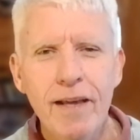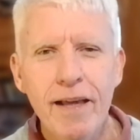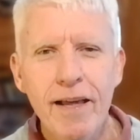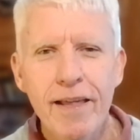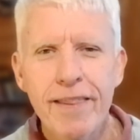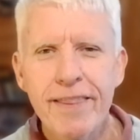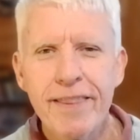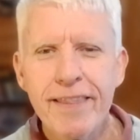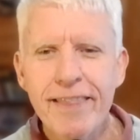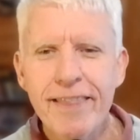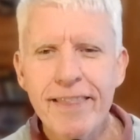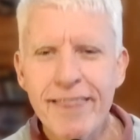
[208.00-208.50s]

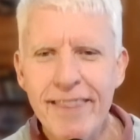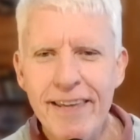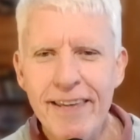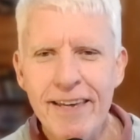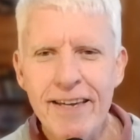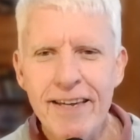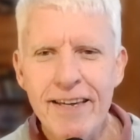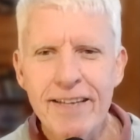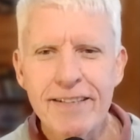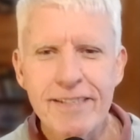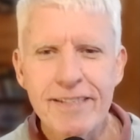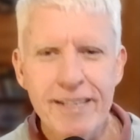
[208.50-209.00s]
the
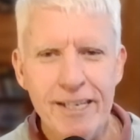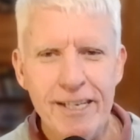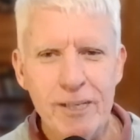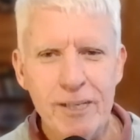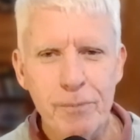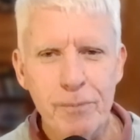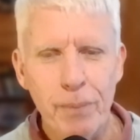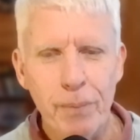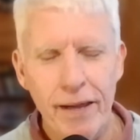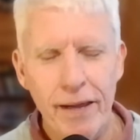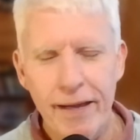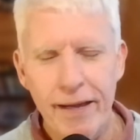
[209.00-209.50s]
thing is, these
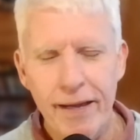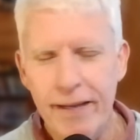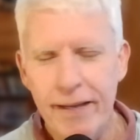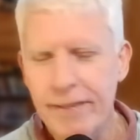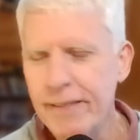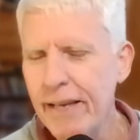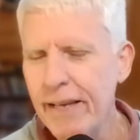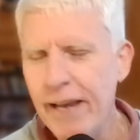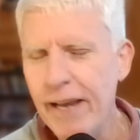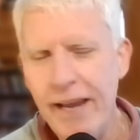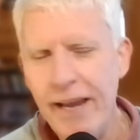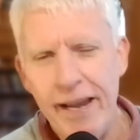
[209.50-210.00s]
plants,
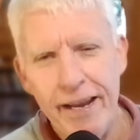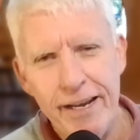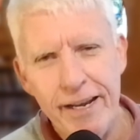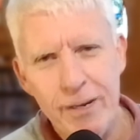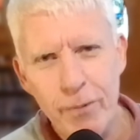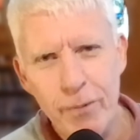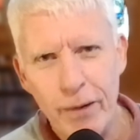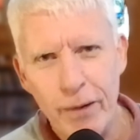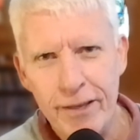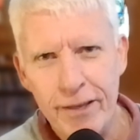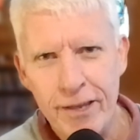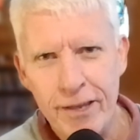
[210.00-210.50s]

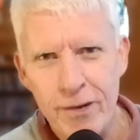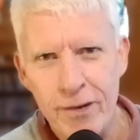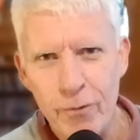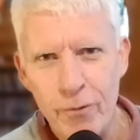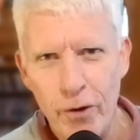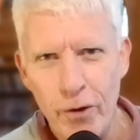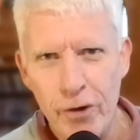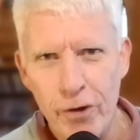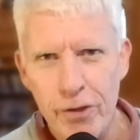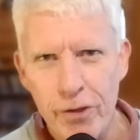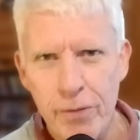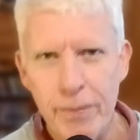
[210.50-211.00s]
anyone can
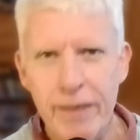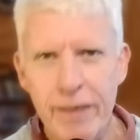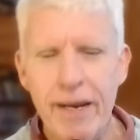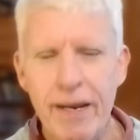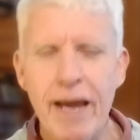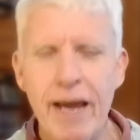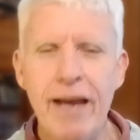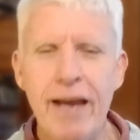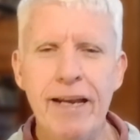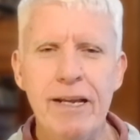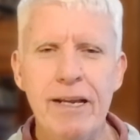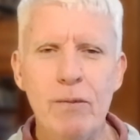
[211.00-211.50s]
grow them in
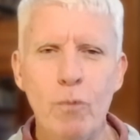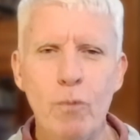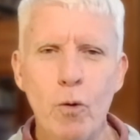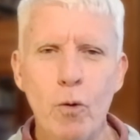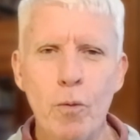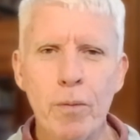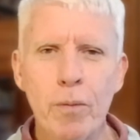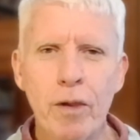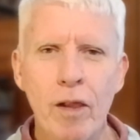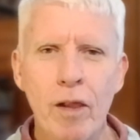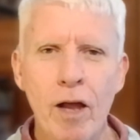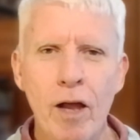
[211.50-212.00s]
any
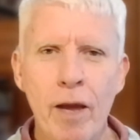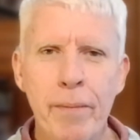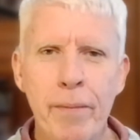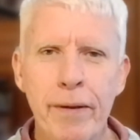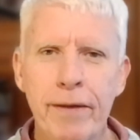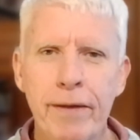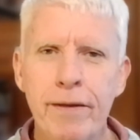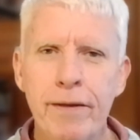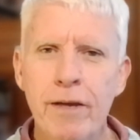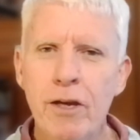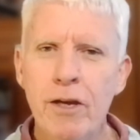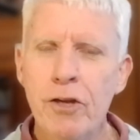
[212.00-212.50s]
warm
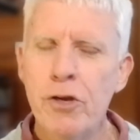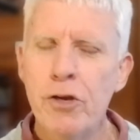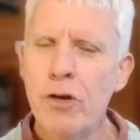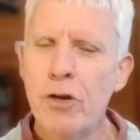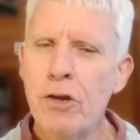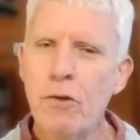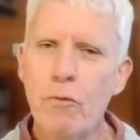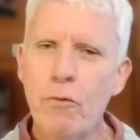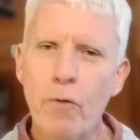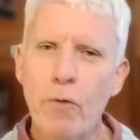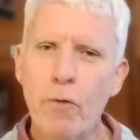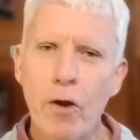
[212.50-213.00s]
climate. You
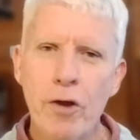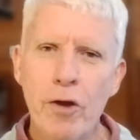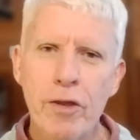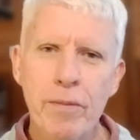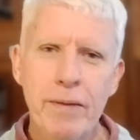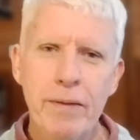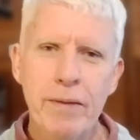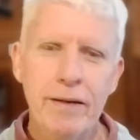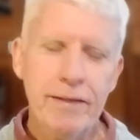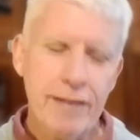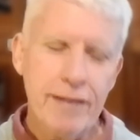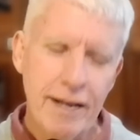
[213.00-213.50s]
can grow them
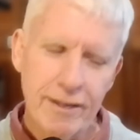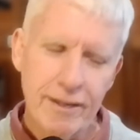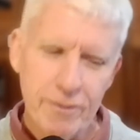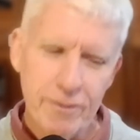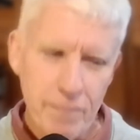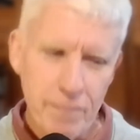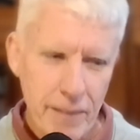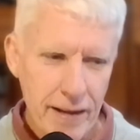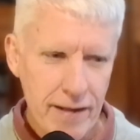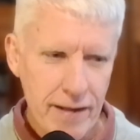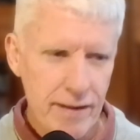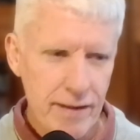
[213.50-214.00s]
in
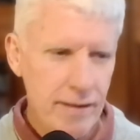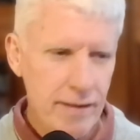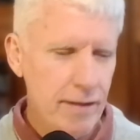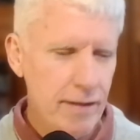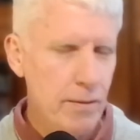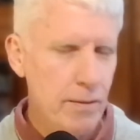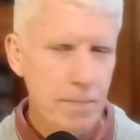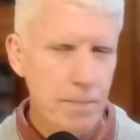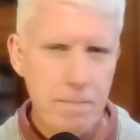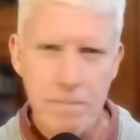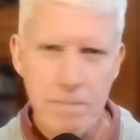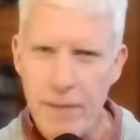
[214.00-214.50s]

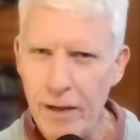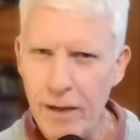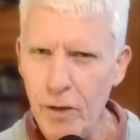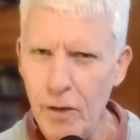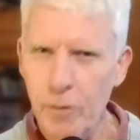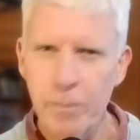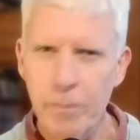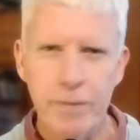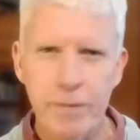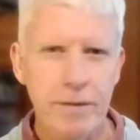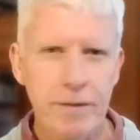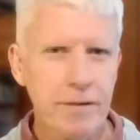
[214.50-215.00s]
Tasmania,
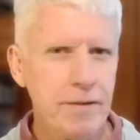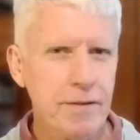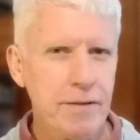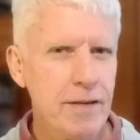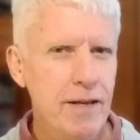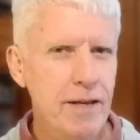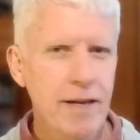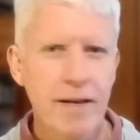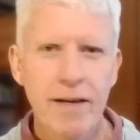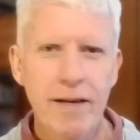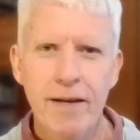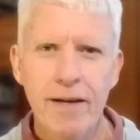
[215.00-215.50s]
Melbourne,
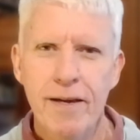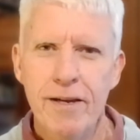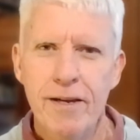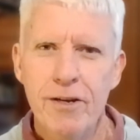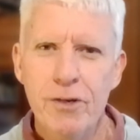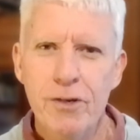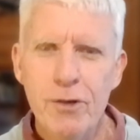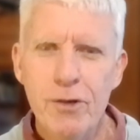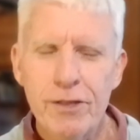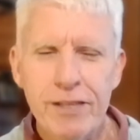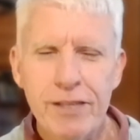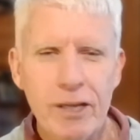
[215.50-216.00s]

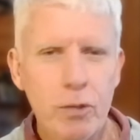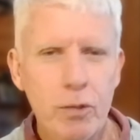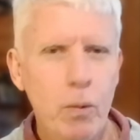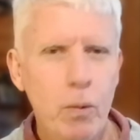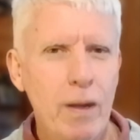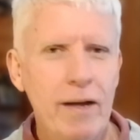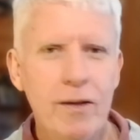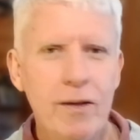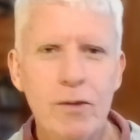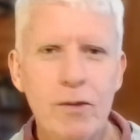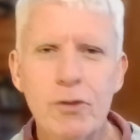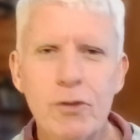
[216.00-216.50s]
New South
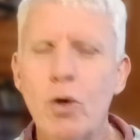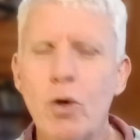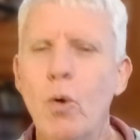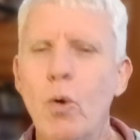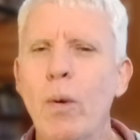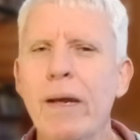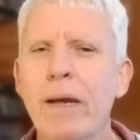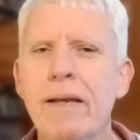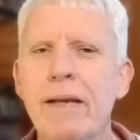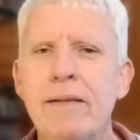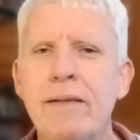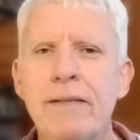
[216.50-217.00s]
Wales,
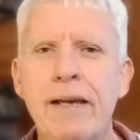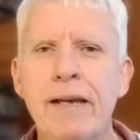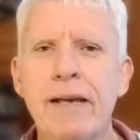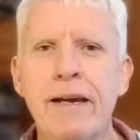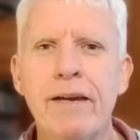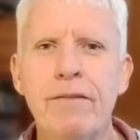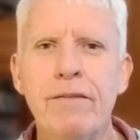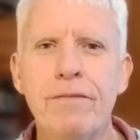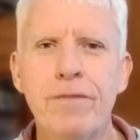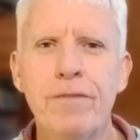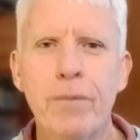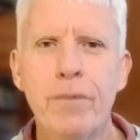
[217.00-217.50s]

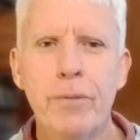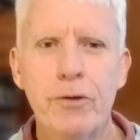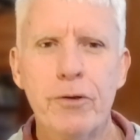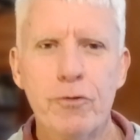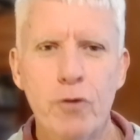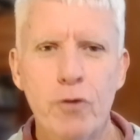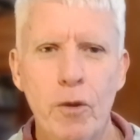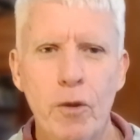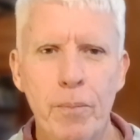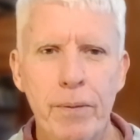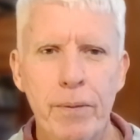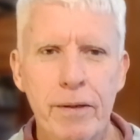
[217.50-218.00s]
Queensland, from the
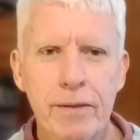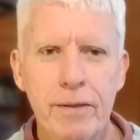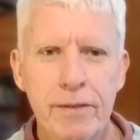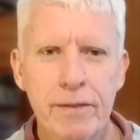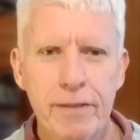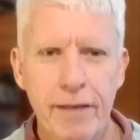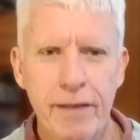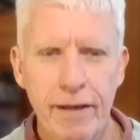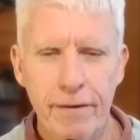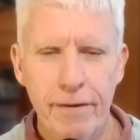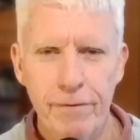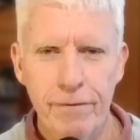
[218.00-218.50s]
tropics,
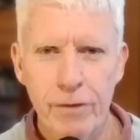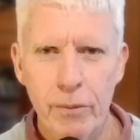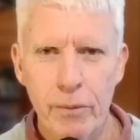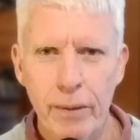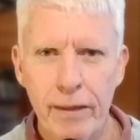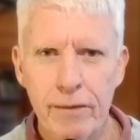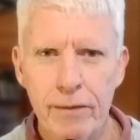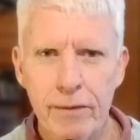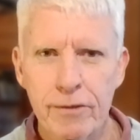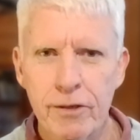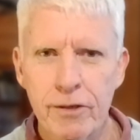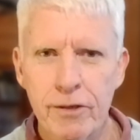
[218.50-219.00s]

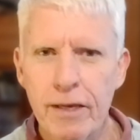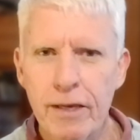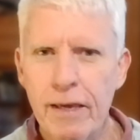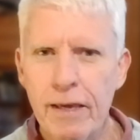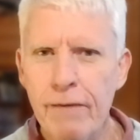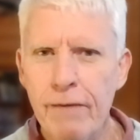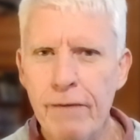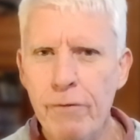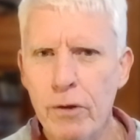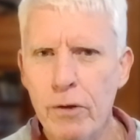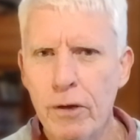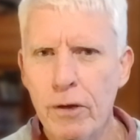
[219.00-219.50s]
everywhere. So to
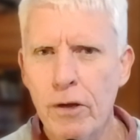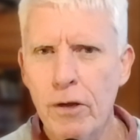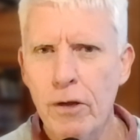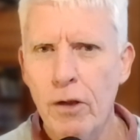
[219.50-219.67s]
give you